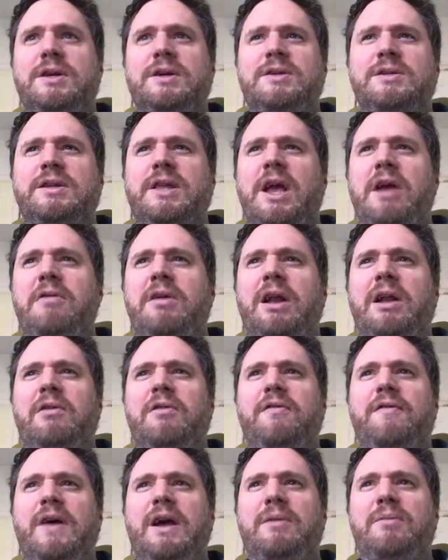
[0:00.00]
So they're in a little
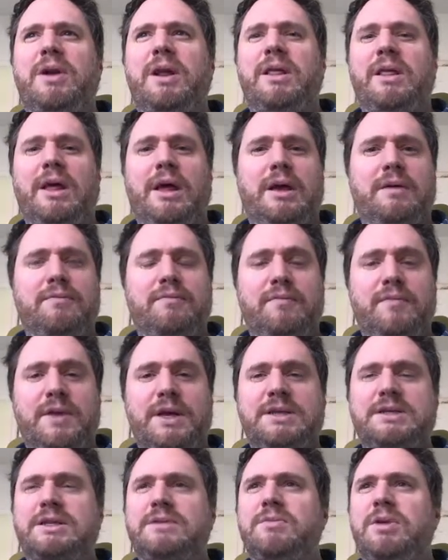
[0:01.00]
family there,
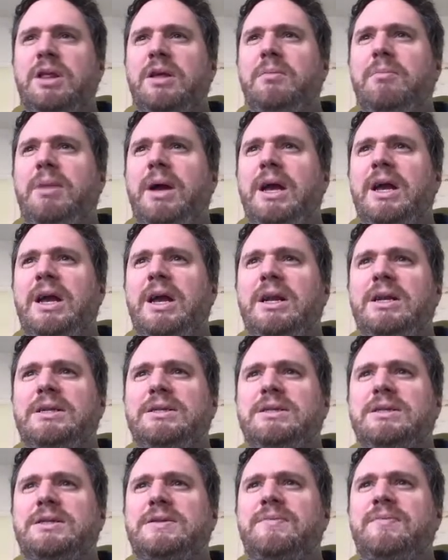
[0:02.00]
nested within
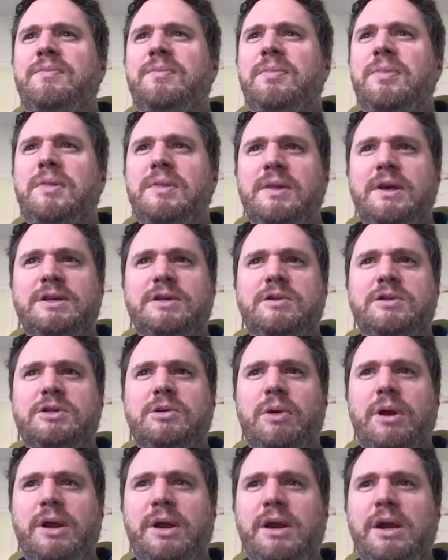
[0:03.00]
pangolins. There's also
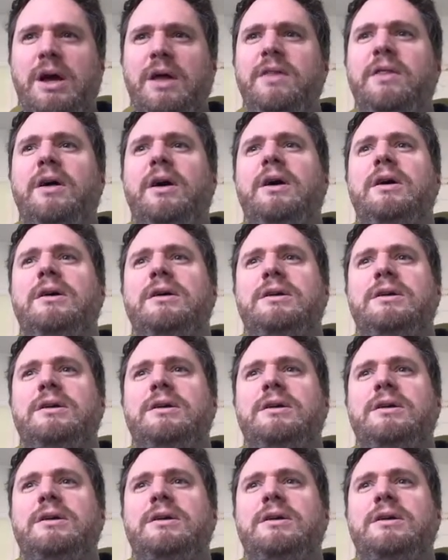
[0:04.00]
another